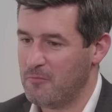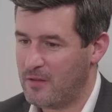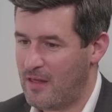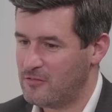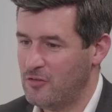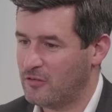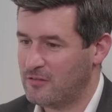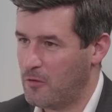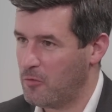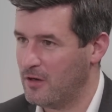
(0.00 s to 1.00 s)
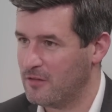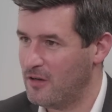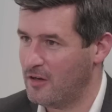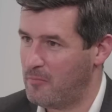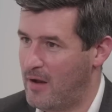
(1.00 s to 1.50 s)
But that's not to say we're going to
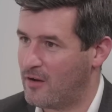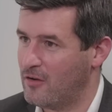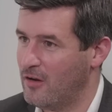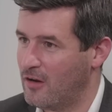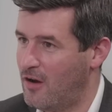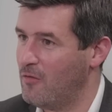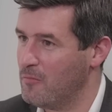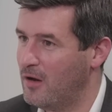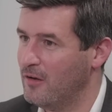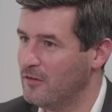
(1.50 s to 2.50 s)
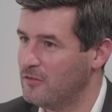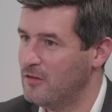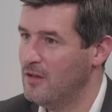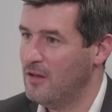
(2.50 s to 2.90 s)
turn our back on our current partners.